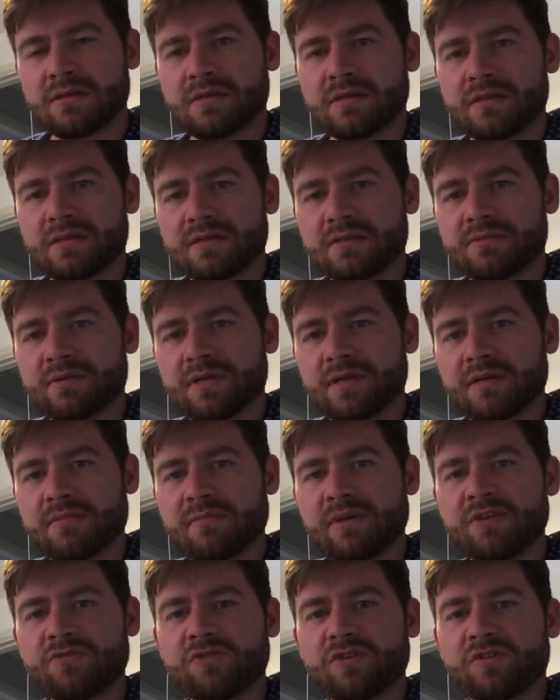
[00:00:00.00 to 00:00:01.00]
And that's about it.
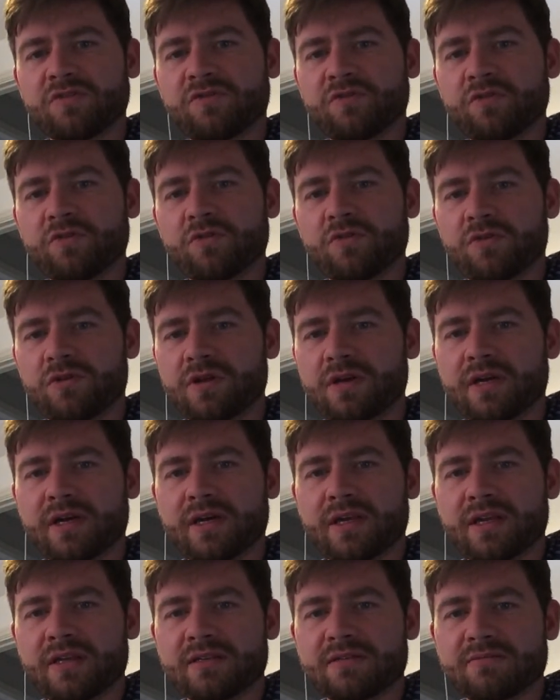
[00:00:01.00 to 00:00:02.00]
Matrix 4, yeah, that
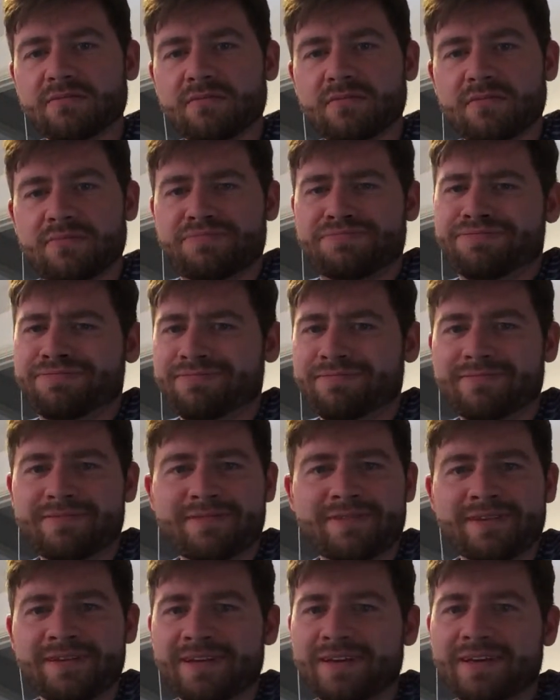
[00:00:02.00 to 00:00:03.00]
doesn't
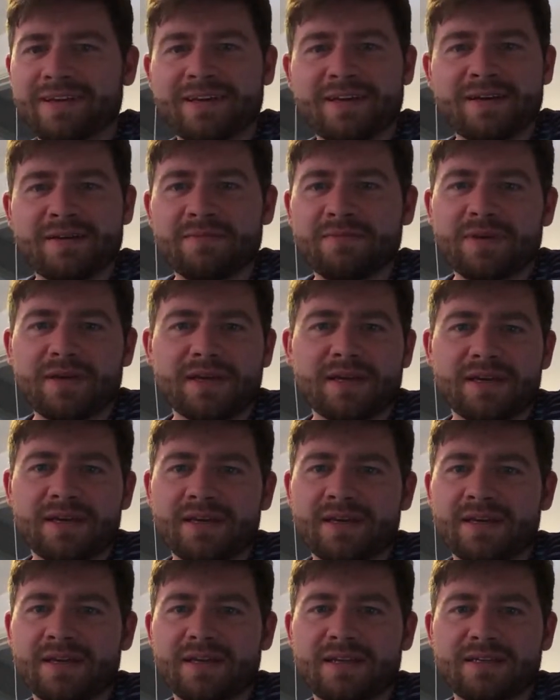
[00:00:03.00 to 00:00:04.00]
make
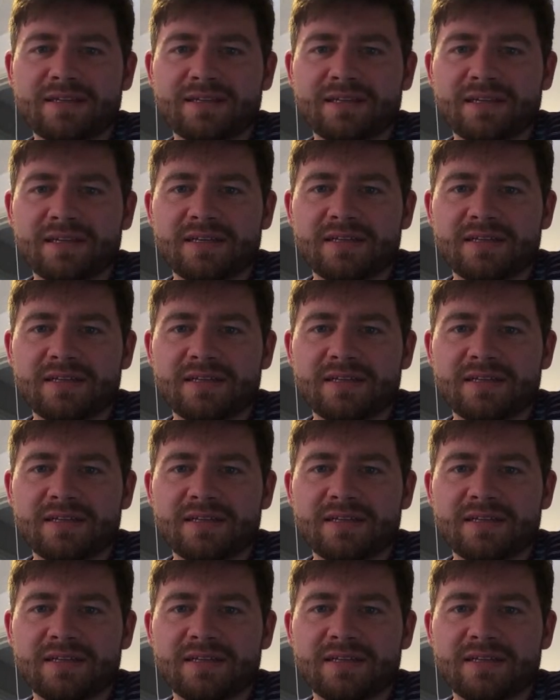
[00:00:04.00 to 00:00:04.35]
any sense.